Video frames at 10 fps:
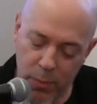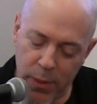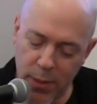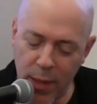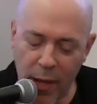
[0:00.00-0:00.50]

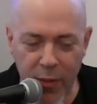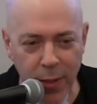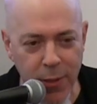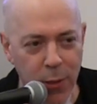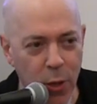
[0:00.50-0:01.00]
There's a lot of
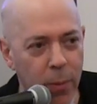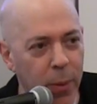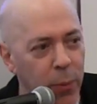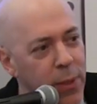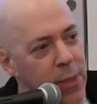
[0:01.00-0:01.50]
things to talk
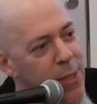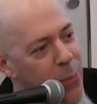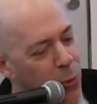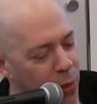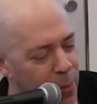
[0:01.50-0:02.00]
about with the
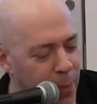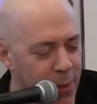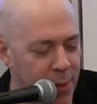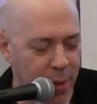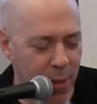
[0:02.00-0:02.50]
seaboard,
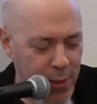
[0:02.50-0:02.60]
but uh,